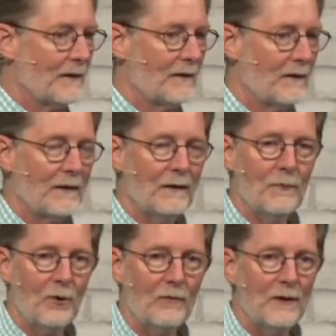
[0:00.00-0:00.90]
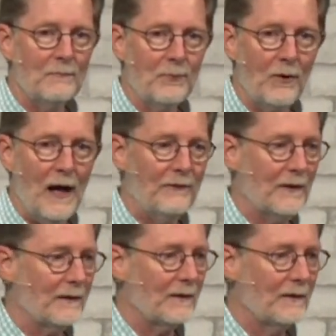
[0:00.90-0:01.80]
The Mormon prophet
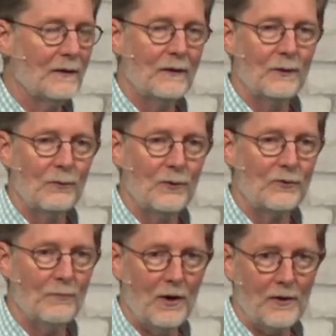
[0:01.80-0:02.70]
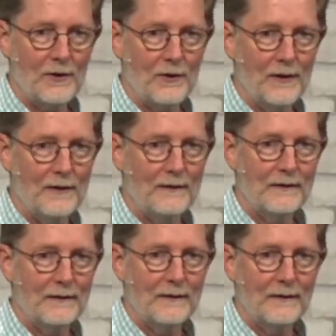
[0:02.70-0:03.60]
was martyred
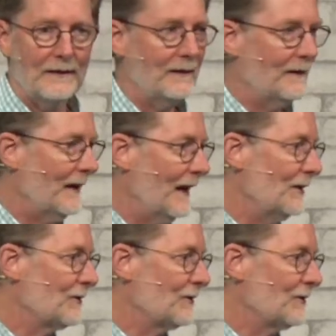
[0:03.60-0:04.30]
at the age of